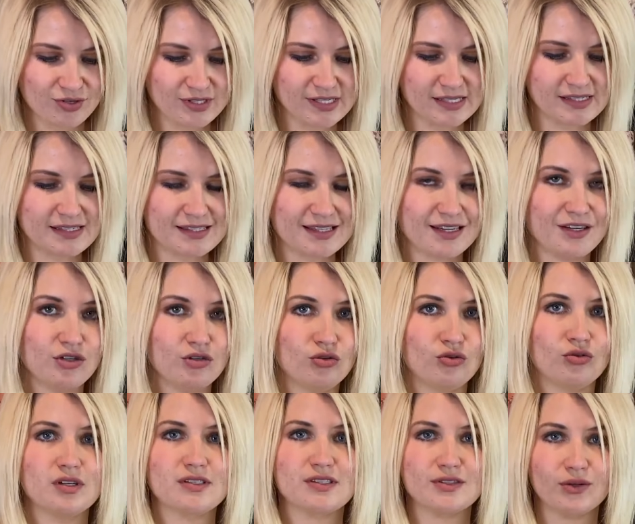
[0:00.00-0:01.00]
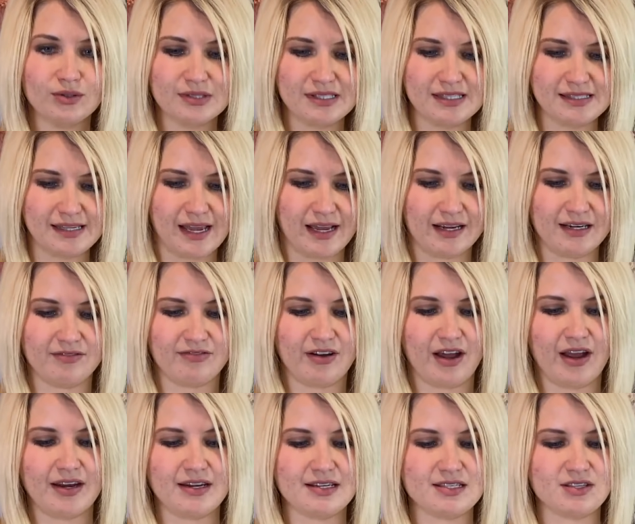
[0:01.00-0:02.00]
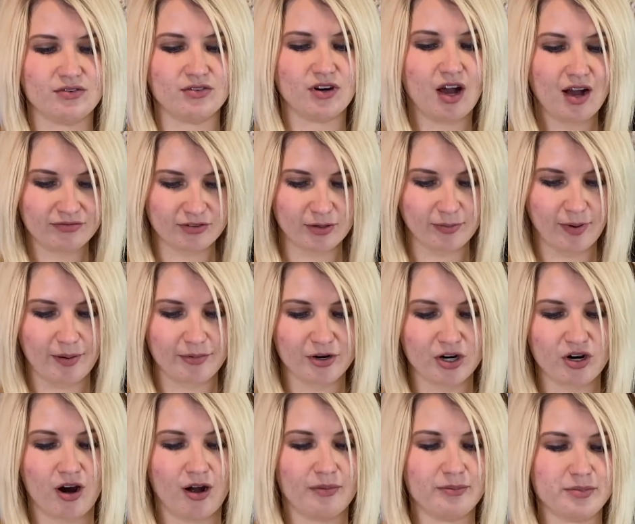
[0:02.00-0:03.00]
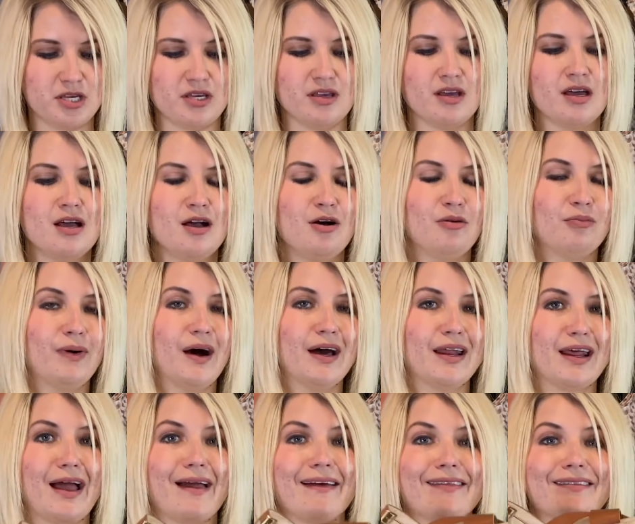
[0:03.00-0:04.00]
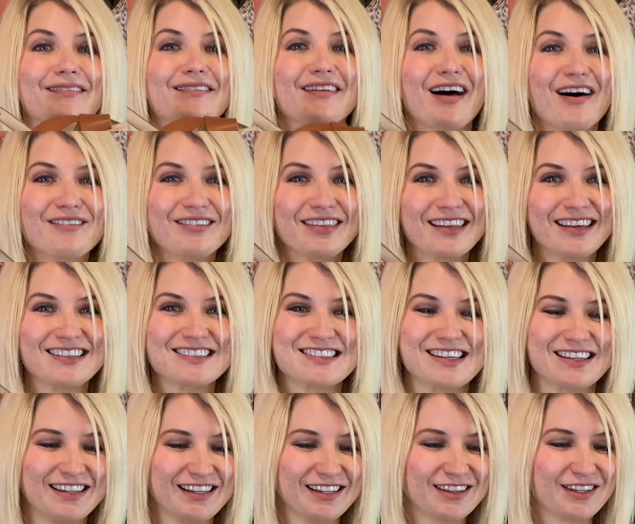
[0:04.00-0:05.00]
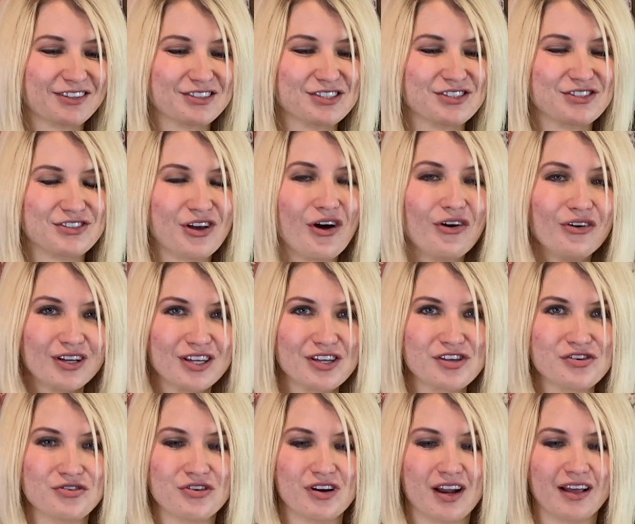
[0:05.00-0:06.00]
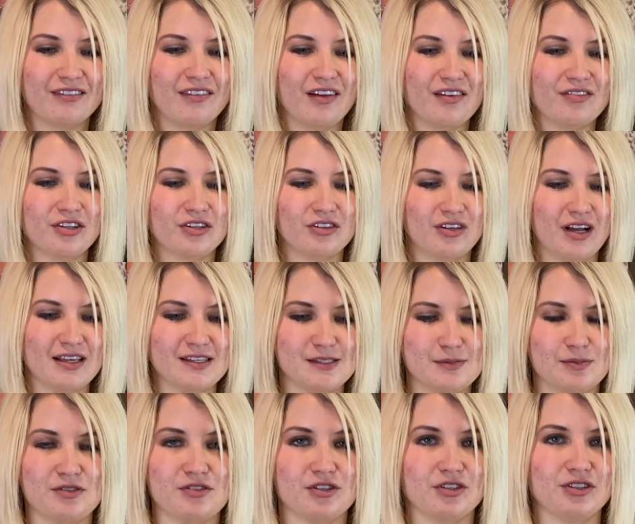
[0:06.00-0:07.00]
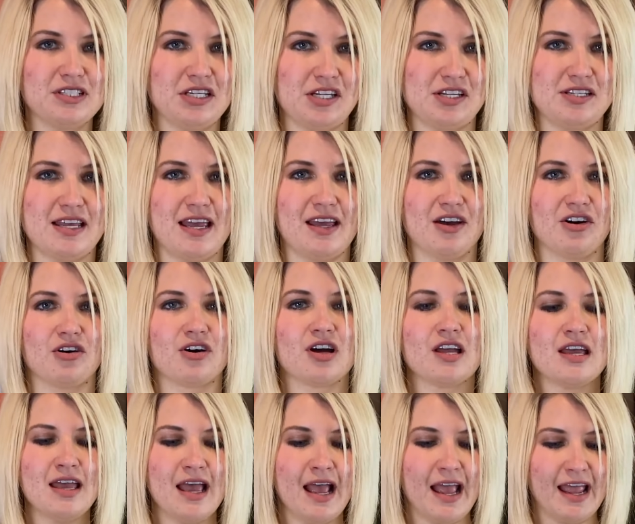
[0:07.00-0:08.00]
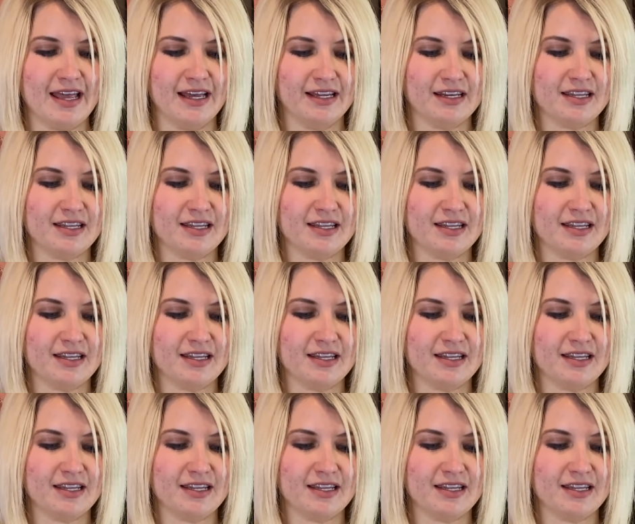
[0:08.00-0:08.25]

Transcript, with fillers: This is a new Sole Society find, so not from Abercrombie, but I love these. I think they're so cute. I love a little espadrille detail, and